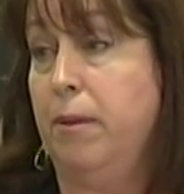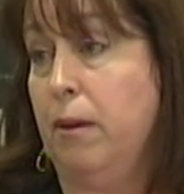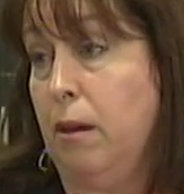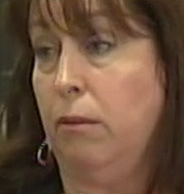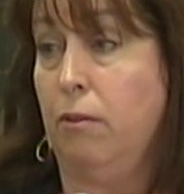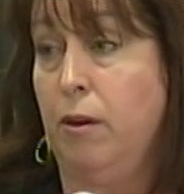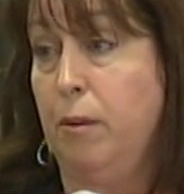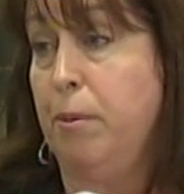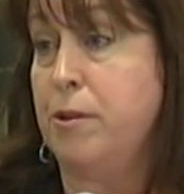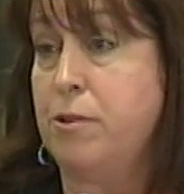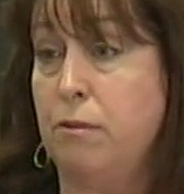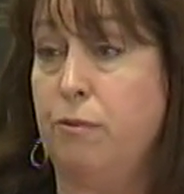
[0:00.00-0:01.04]
that get thrown in
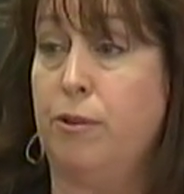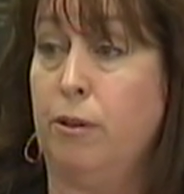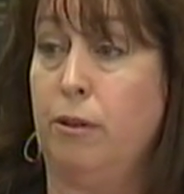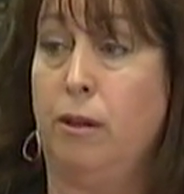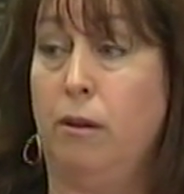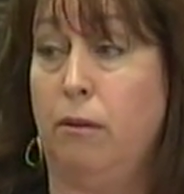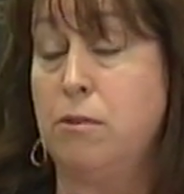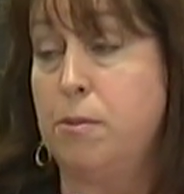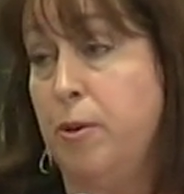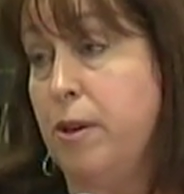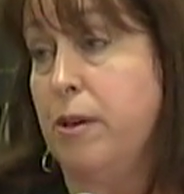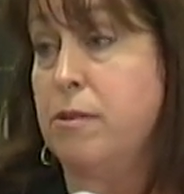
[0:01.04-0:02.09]
prison for,
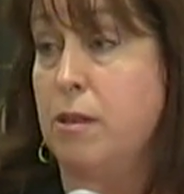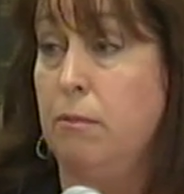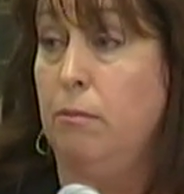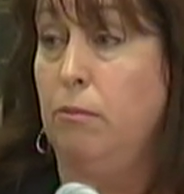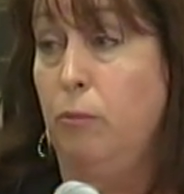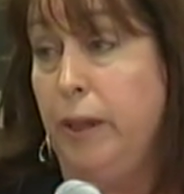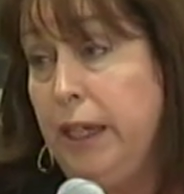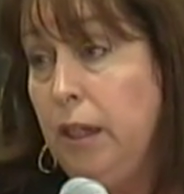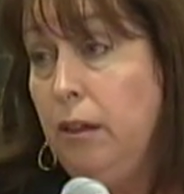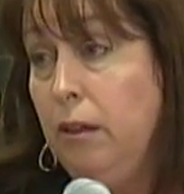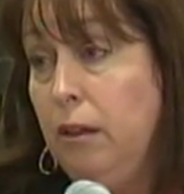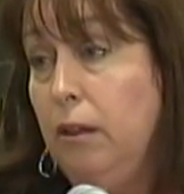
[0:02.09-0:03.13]
smoking some
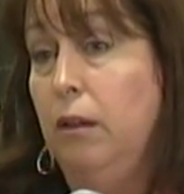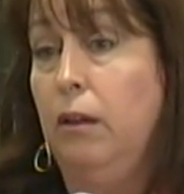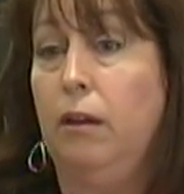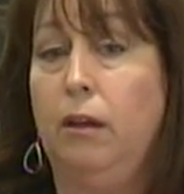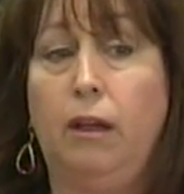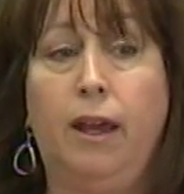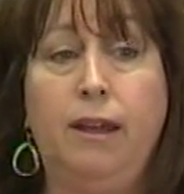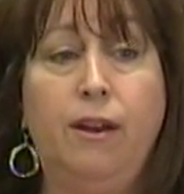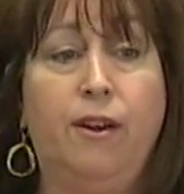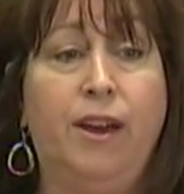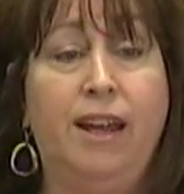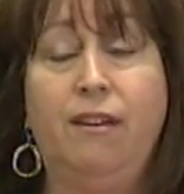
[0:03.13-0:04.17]
weed?
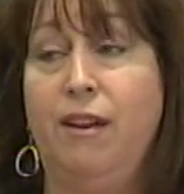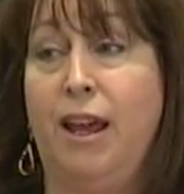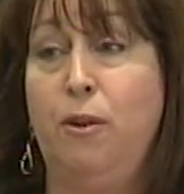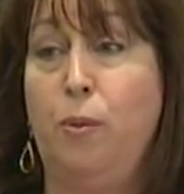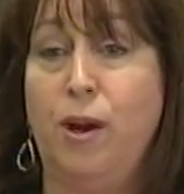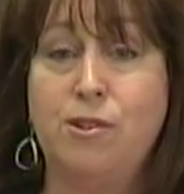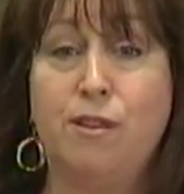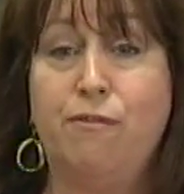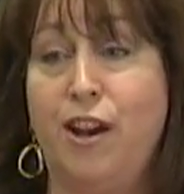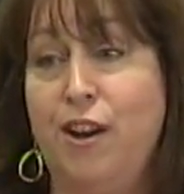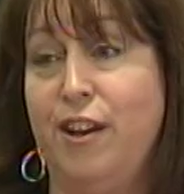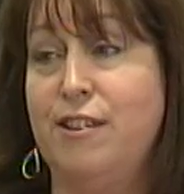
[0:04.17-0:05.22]
And where's the
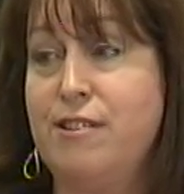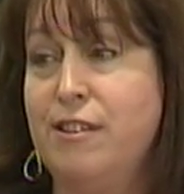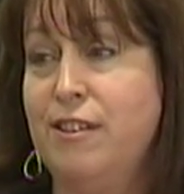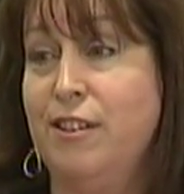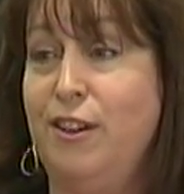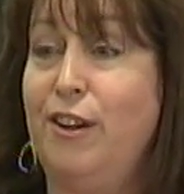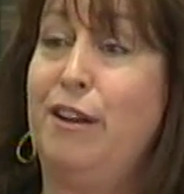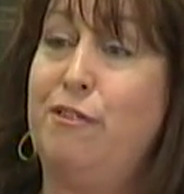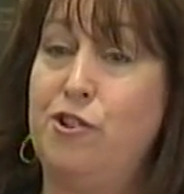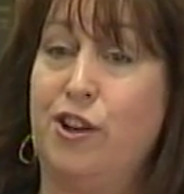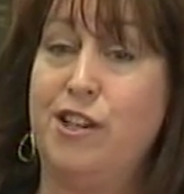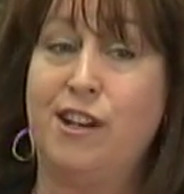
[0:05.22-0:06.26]
fairness? If you
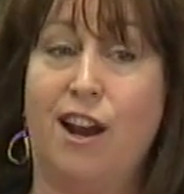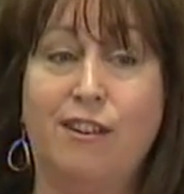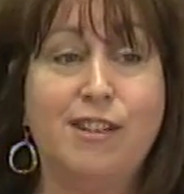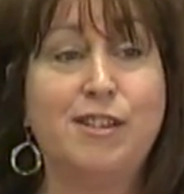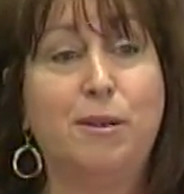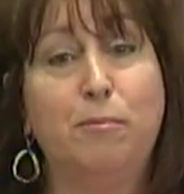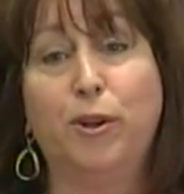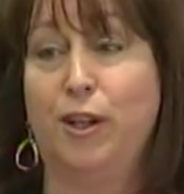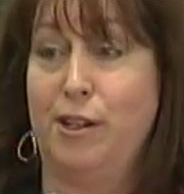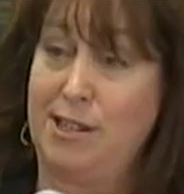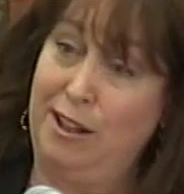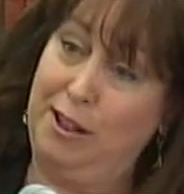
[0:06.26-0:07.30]
join terrorism, we're going
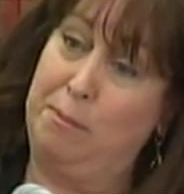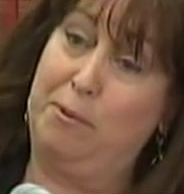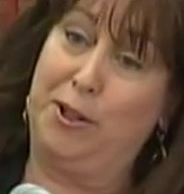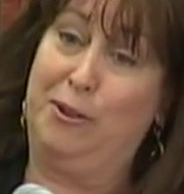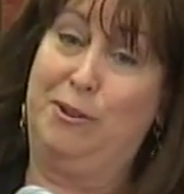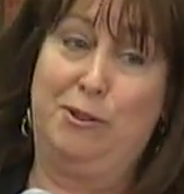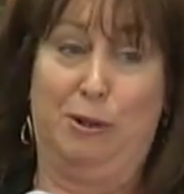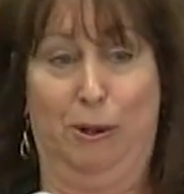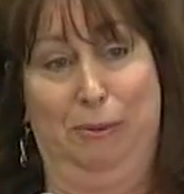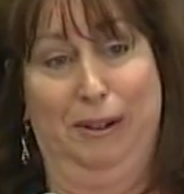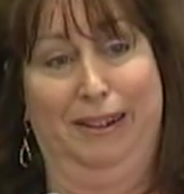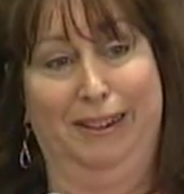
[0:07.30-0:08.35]
to suddenly put you into a
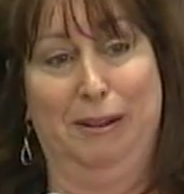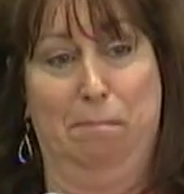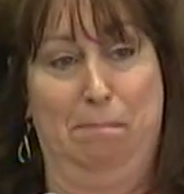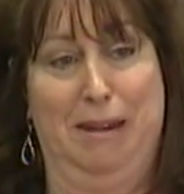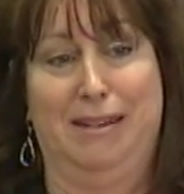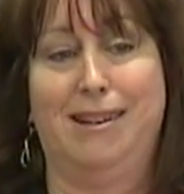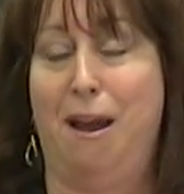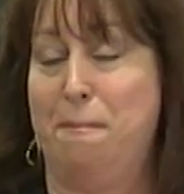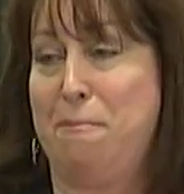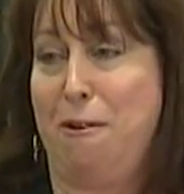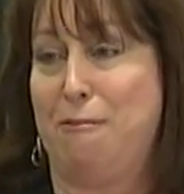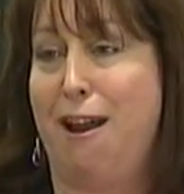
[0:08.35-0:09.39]
really big-time
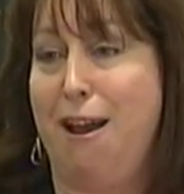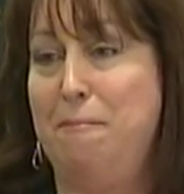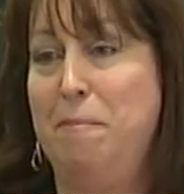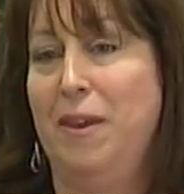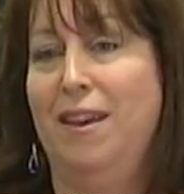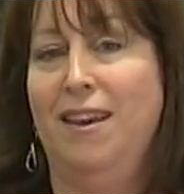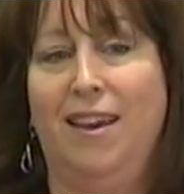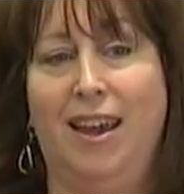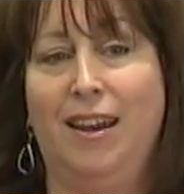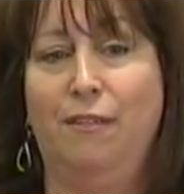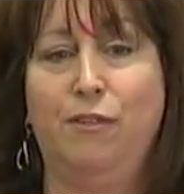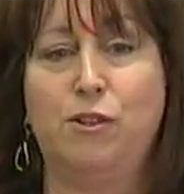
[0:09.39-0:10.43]
program.
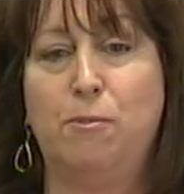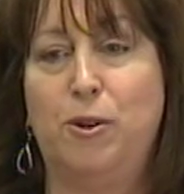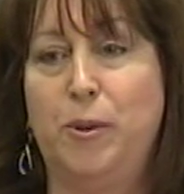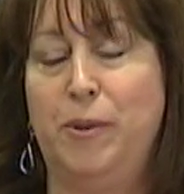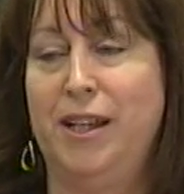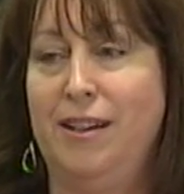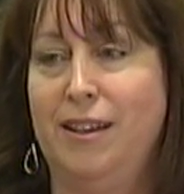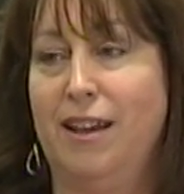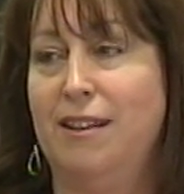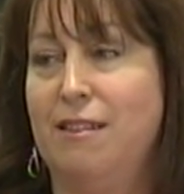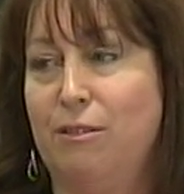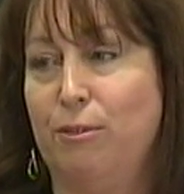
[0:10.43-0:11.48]
And if you smoke weed and
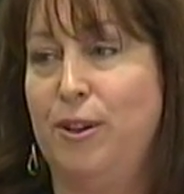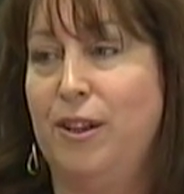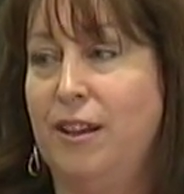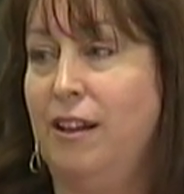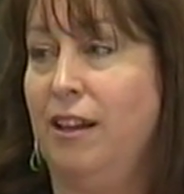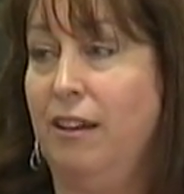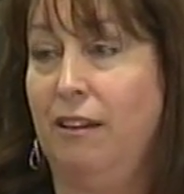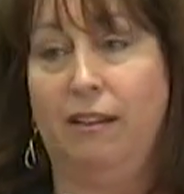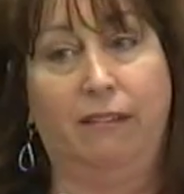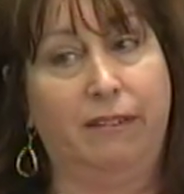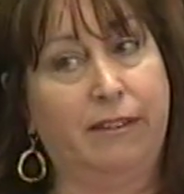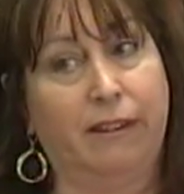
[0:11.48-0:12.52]
get thrown in the clink,
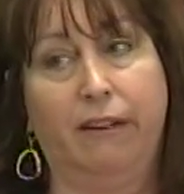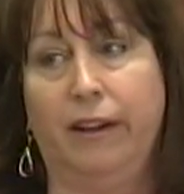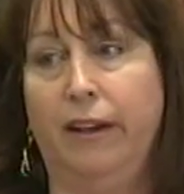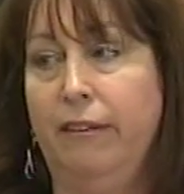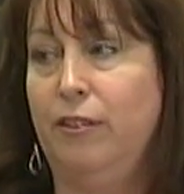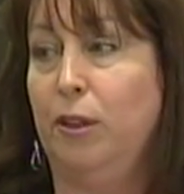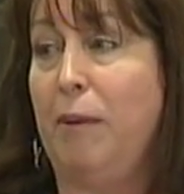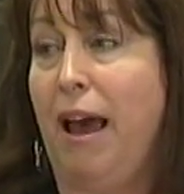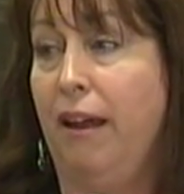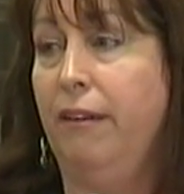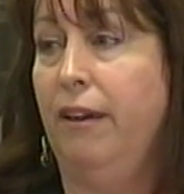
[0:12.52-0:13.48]
sorry, too bad.